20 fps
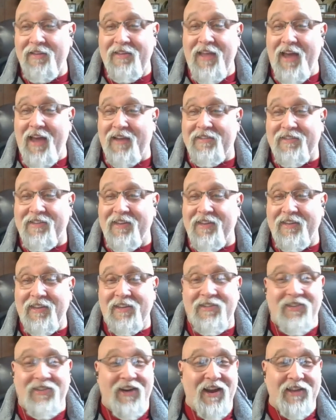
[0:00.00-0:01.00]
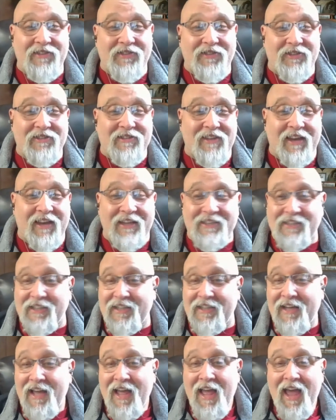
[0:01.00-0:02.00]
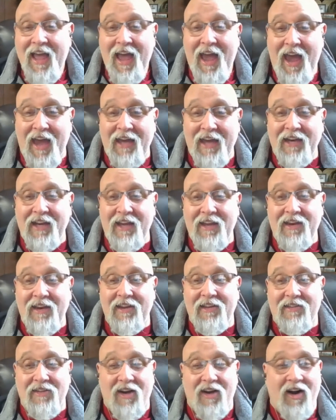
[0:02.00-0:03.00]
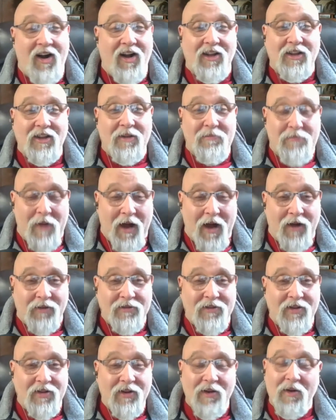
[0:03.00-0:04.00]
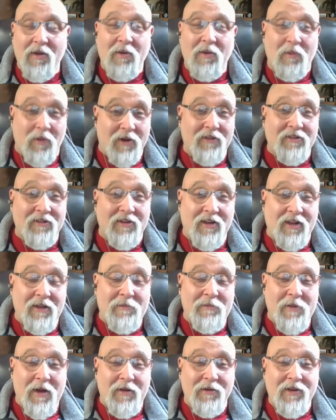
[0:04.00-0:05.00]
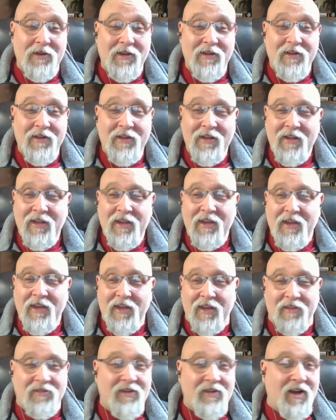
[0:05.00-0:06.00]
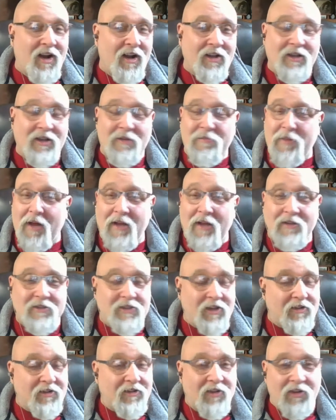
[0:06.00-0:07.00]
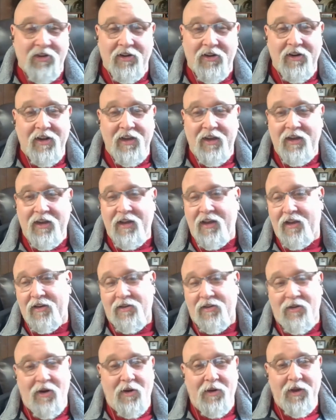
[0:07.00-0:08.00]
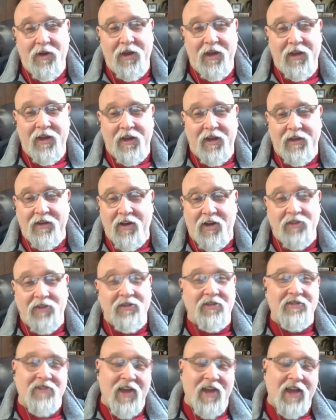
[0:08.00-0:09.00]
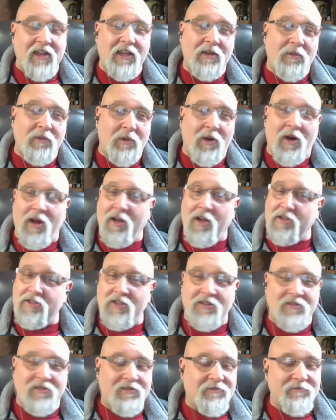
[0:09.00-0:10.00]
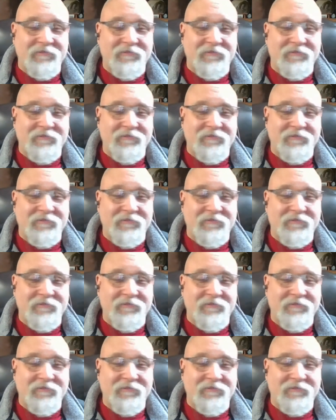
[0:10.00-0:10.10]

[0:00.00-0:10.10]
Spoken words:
next to the transfer station. And it is all about, what is it all about? It's all about just learning and growing and understanding we're all just